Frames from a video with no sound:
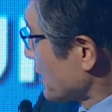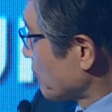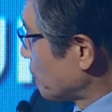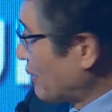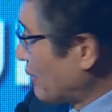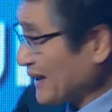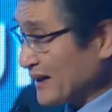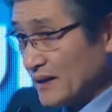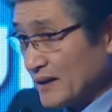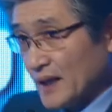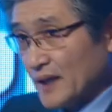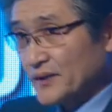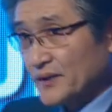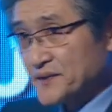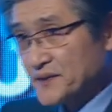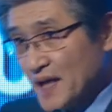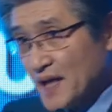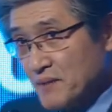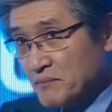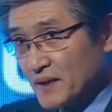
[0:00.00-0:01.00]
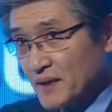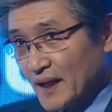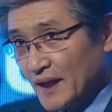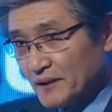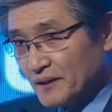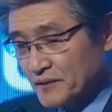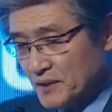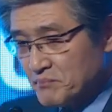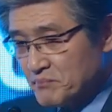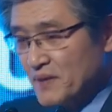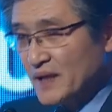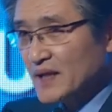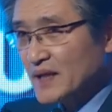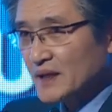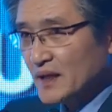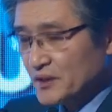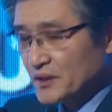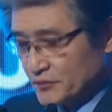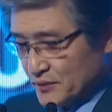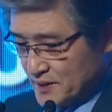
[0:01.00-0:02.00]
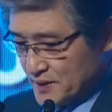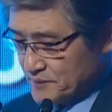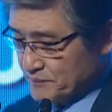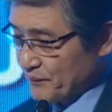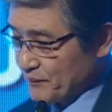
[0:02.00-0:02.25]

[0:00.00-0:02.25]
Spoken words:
but at the same time, in many countries,